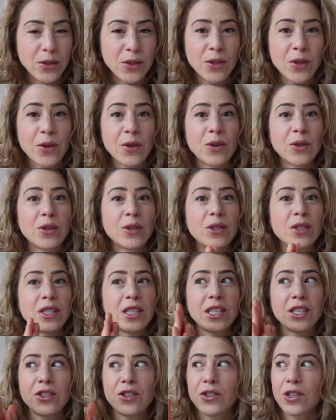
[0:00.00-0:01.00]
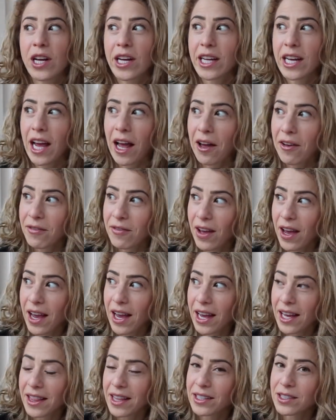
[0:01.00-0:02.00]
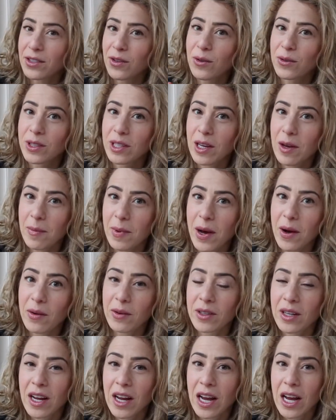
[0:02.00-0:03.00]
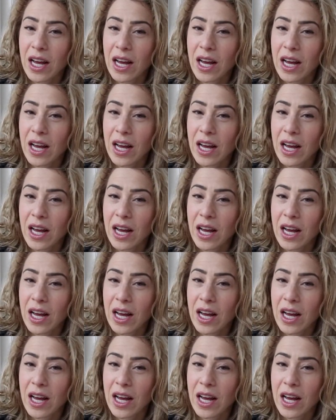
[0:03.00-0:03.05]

So there's an internet cafe that's only about